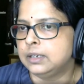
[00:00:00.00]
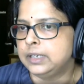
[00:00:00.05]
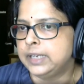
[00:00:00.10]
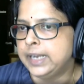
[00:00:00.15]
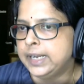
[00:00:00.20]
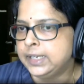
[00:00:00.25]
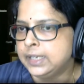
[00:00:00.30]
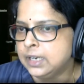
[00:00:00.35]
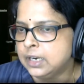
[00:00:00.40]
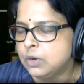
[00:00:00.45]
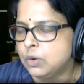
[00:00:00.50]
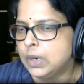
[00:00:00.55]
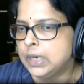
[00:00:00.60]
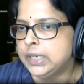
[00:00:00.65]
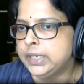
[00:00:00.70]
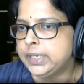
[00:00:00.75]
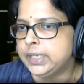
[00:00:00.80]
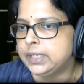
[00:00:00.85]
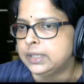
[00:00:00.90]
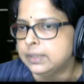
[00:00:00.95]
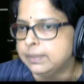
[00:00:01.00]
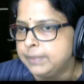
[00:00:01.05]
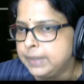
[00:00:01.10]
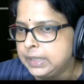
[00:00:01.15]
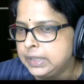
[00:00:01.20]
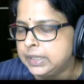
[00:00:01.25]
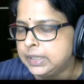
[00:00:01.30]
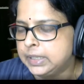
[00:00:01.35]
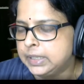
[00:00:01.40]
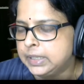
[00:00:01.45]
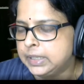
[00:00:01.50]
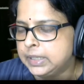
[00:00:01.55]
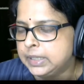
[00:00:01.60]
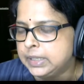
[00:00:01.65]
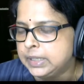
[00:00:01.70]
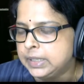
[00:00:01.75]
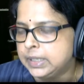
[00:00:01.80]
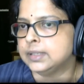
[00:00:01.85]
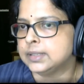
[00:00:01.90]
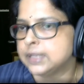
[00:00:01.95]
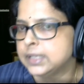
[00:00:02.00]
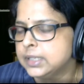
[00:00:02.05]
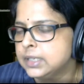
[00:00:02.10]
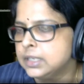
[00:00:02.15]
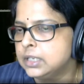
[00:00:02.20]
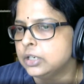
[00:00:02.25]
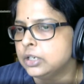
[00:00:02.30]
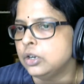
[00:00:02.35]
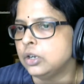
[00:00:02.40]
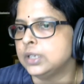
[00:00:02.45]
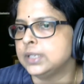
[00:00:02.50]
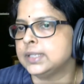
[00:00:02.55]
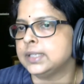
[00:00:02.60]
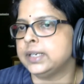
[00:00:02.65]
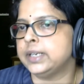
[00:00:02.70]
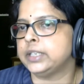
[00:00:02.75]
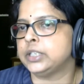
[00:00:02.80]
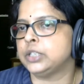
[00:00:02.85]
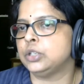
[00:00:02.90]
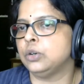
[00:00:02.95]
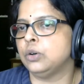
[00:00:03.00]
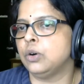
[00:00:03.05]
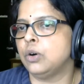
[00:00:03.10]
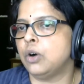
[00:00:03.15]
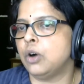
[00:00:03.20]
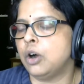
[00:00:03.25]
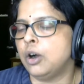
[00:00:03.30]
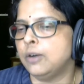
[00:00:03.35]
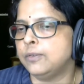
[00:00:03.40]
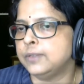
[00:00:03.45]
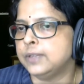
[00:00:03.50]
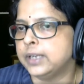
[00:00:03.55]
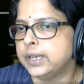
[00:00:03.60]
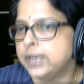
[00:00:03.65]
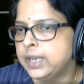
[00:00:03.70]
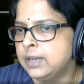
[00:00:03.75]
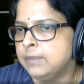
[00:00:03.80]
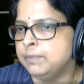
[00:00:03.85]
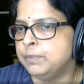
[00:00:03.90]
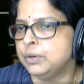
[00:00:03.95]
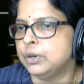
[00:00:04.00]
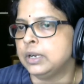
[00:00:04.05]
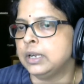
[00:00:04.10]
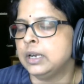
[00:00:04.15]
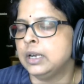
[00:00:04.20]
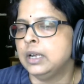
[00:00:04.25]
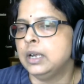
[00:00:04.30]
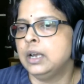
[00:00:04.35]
data quality, the bit error rate, the signal to noise ratio of the input,